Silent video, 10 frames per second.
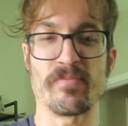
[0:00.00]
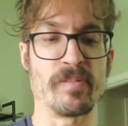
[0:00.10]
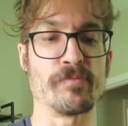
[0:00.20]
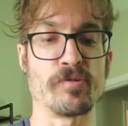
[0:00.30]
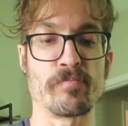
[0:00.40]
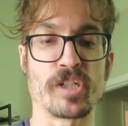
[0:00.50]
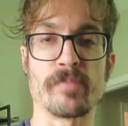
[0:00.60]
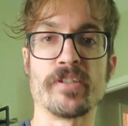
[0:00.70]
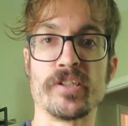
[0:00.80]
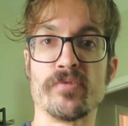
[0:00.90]
people will
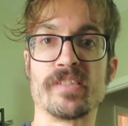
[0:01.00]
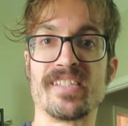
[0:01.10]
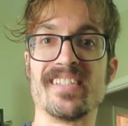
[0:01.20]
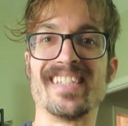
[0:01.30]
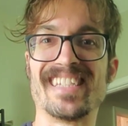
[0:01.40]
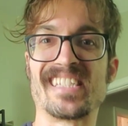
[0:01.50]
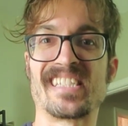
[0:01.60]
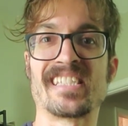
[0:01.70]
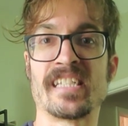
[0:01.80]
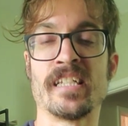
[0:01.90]
probably use
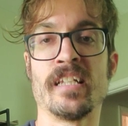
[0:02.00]
this